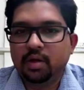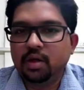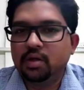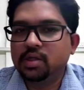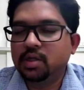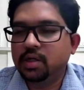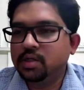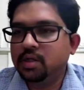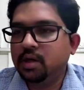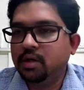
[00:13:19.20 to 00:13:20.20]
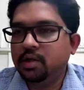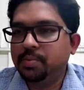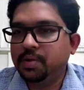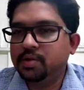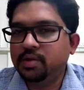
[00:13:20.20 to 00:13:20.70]
empirical discussion,
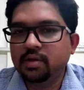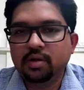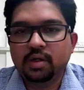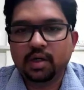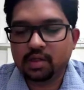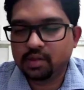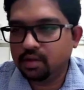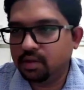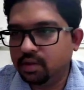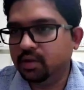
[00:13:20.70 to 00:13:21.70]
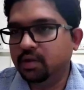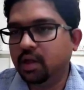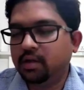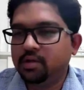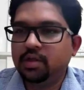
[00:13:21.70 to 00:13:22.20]
dispersion correction,
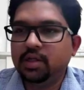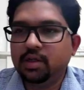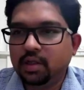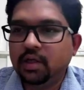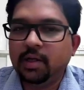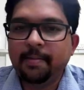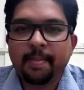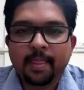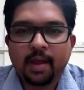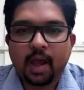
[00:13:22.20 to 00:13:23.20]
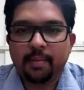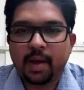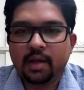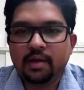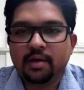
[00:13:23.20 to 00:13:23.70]
that is D3.
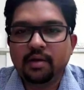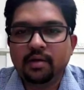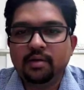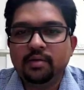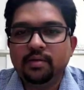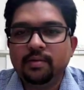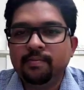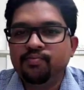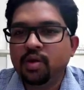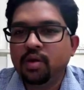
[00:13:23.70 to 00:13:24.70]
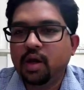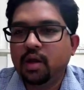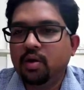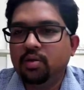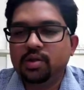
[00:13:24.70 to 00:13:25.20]
I'm adding here,
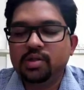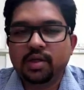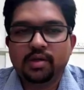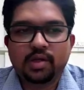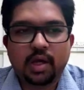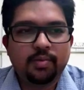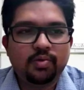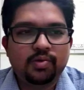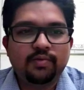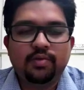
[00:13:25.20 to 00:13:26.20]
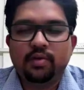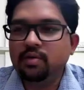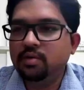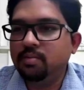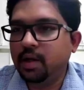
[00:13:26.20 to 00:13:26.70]
and all these things I'm using
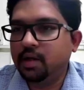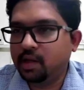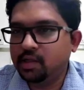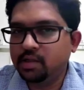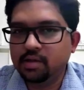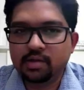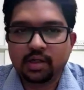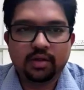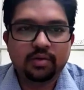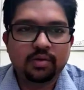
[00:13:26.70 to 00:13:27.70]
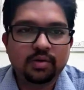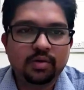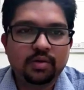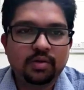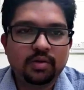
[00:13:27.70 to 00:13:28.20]
for my transition state.
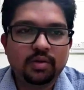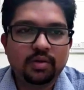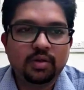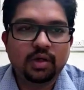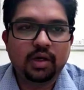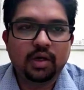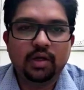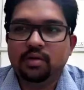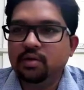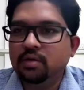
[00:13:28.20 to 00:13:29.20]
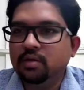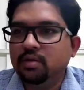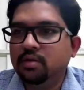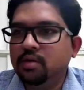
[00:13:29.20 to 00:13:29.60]
And